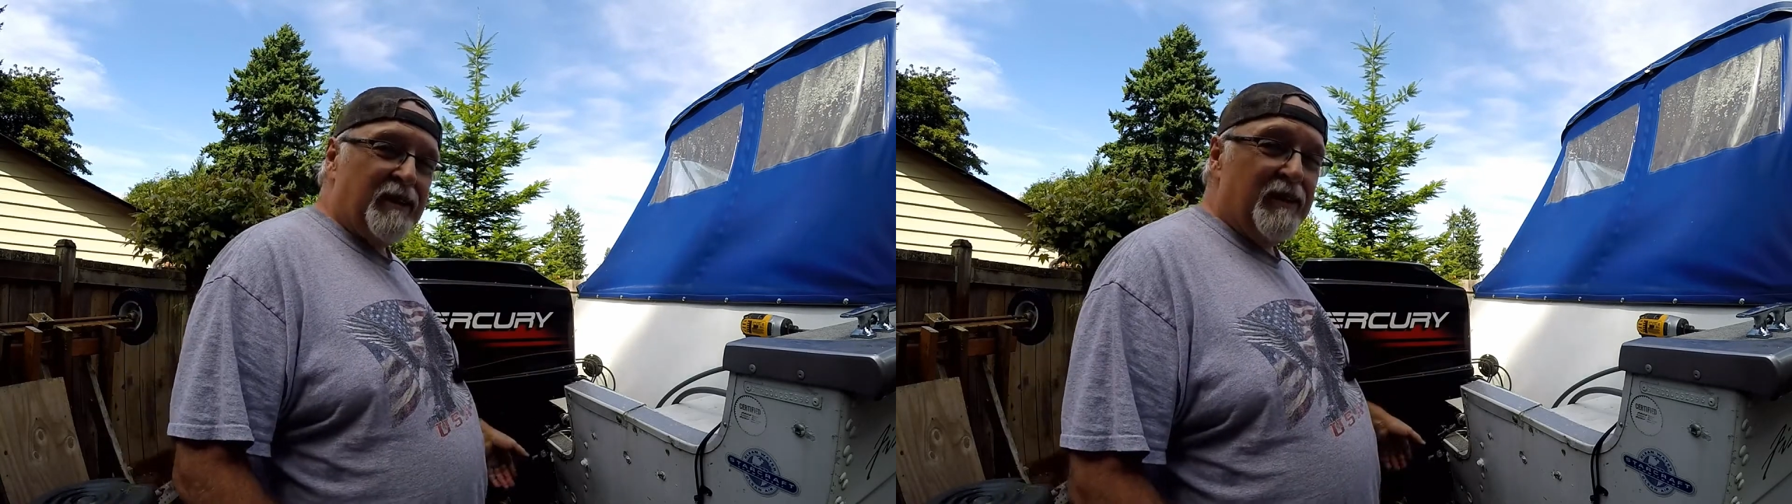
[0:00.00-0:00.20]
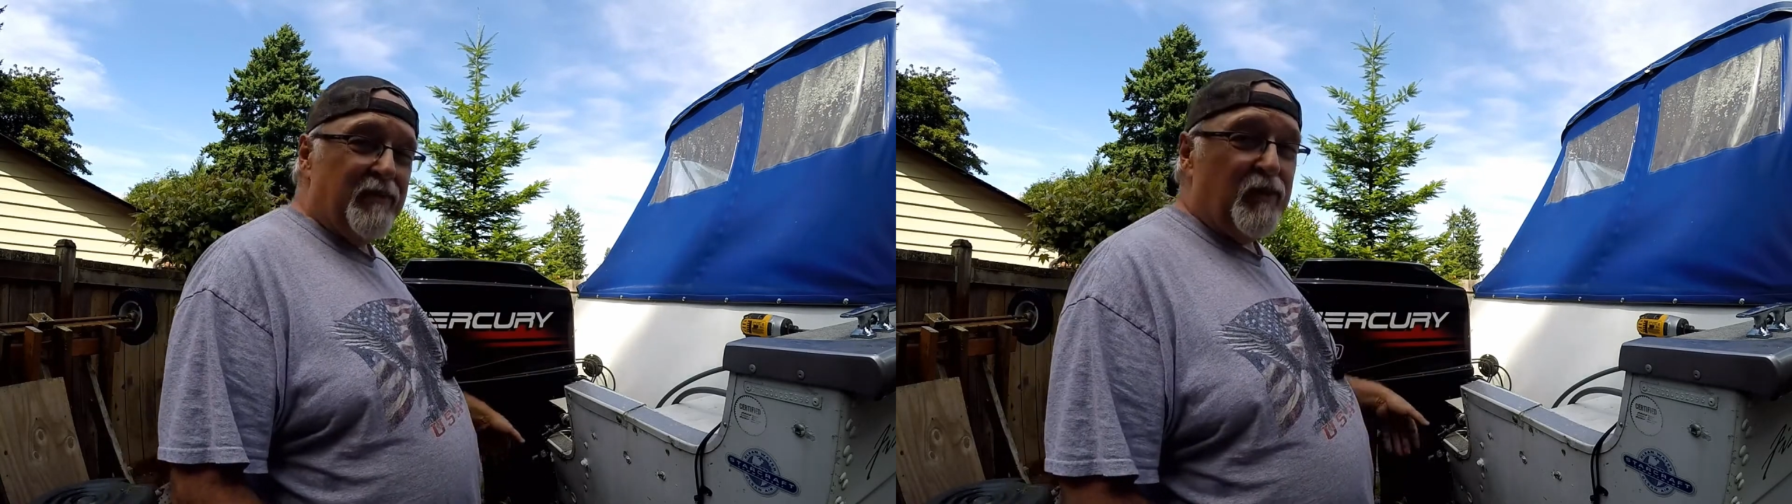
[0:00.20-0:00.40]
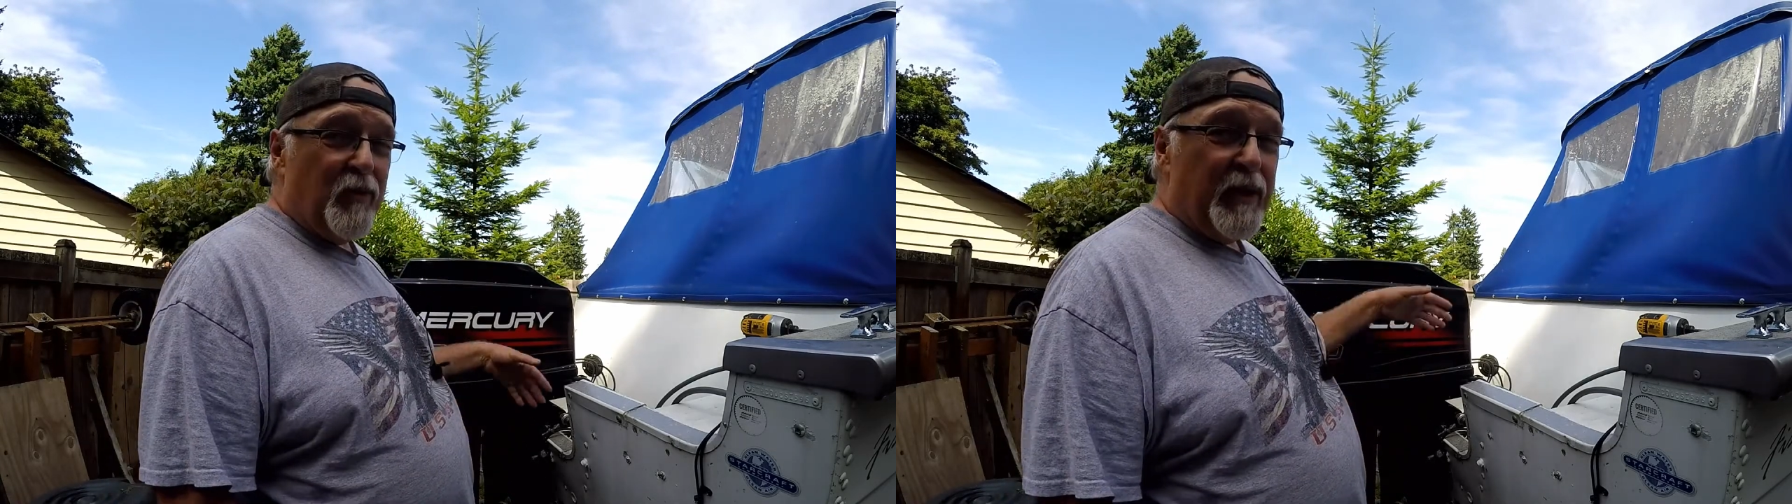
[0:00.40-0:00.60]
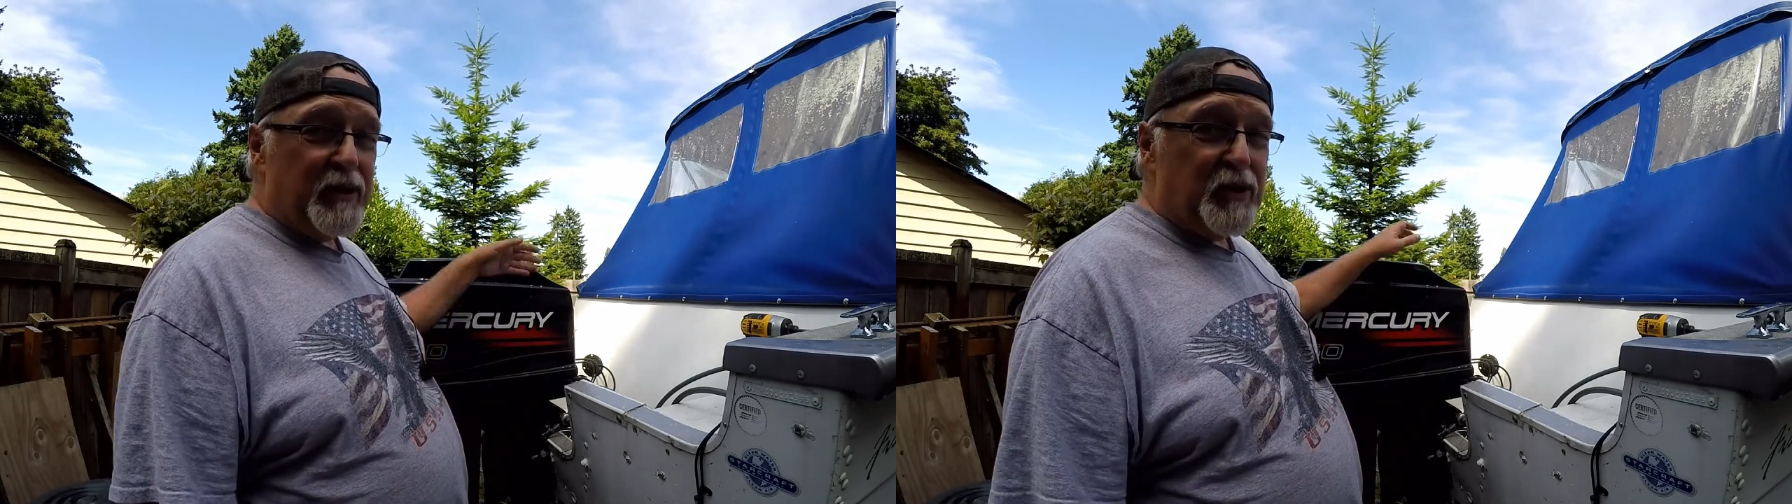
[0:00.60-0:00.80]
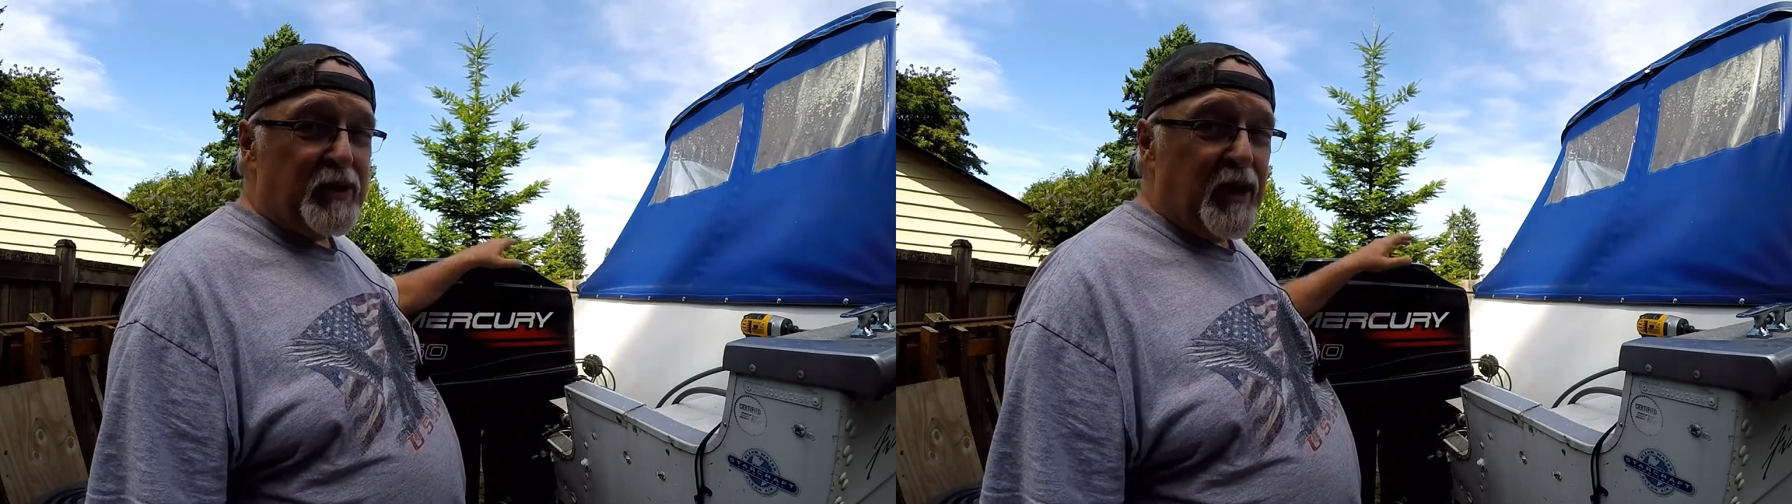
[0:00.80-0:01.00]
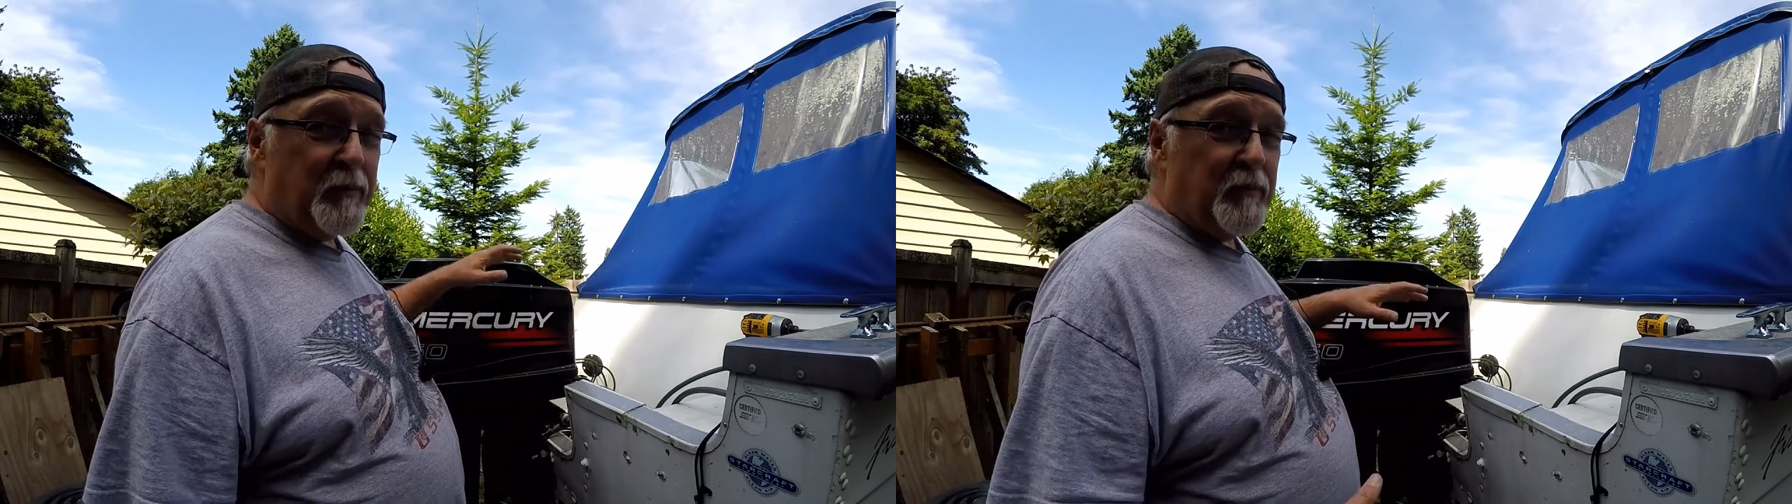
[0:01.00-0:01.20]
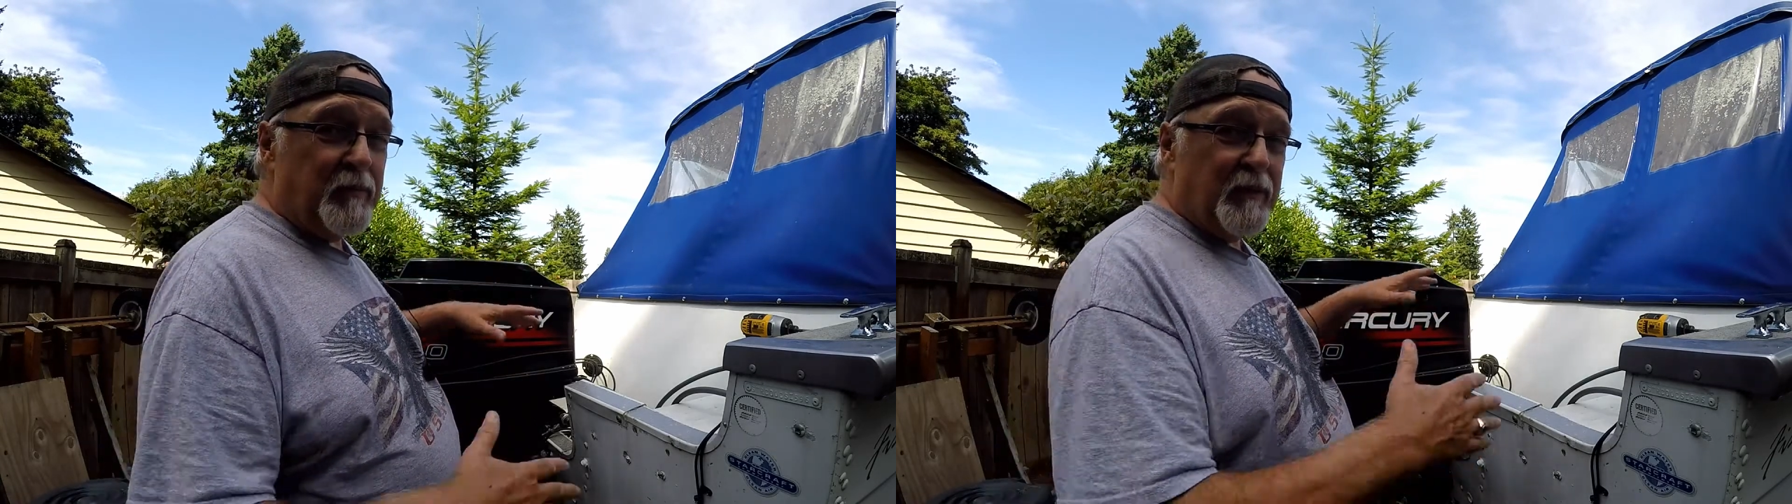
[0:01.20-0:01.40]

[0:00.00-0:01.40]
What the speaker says: and lift your engine up